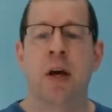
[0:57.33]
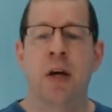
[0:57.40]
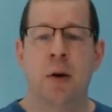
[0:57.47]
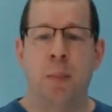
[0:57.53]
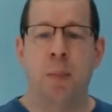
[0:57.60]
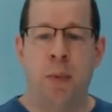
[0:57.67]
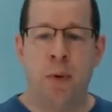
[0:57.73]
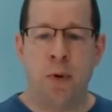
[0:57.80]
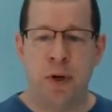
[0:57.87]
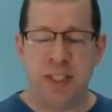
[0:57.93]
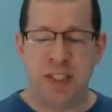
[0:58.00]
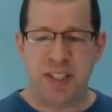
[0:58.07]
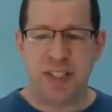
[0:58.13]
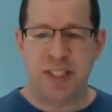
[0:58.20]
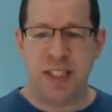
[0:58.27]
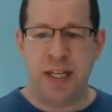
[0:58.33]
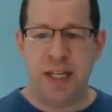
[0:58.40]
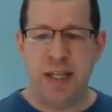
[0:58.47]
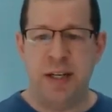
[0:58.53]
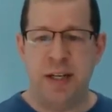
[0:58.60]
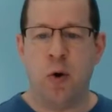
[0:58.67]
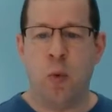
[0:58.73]

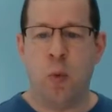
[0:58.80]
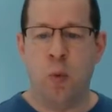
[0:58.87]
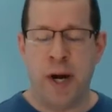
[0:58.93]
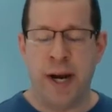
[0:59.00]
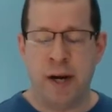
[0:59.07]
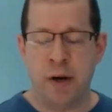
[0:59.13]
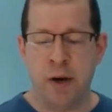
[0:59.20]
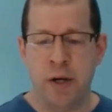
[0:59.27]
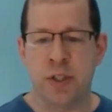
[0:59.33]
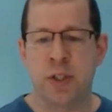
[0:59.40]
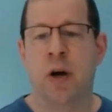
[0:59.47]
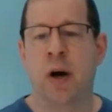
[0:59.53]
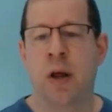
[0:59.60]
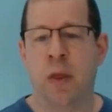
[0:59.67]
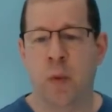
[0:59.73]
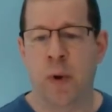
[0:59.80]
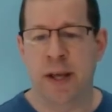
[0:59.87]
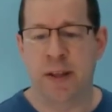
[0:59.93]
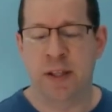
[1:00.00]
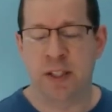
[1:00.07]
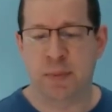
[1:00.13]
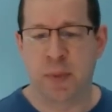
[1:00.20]
pristine records on the way
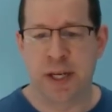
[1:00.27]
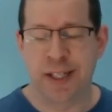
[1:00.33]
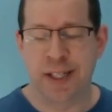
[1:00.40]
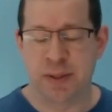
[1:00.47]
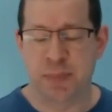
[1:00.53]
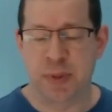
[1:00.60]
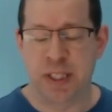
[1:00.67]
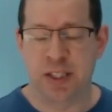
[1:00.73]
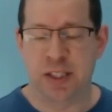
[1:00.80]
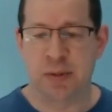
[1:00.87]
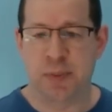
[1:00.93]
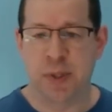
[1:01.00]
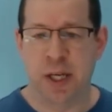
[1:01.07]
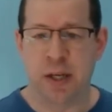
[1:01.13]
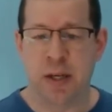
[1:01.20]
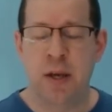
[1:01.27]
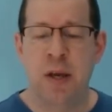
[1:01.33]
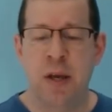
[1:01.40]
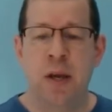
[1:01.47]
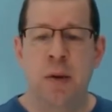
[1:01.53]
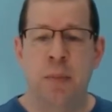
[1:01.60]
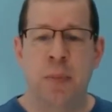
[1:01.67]
this money is being spent.
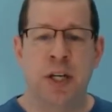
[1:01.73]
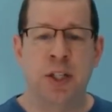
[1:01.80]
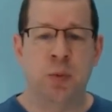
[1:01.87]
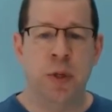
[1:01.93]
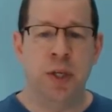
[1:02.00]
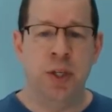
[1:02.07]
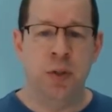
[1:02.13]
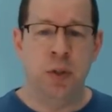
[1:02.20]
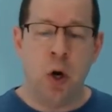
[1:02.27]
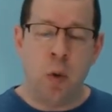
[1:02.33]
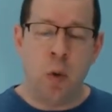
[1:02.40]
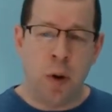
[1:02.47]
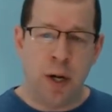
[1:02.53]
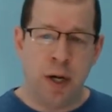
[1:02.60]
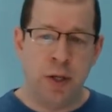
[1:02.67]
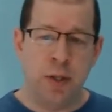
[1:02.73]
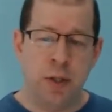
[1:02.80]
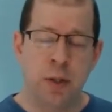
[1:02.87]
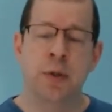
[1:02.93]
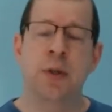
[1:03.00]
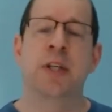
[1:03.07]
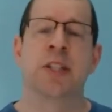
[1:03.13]
Because what you don't want to do
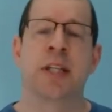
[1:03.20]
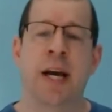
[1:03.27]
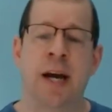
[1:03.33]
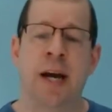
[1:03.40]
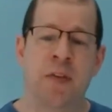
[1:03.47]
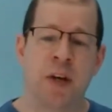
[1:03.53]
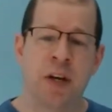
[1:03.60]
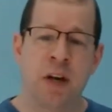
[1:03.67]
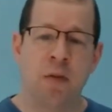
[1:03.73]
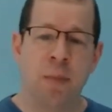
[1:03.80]
is have the government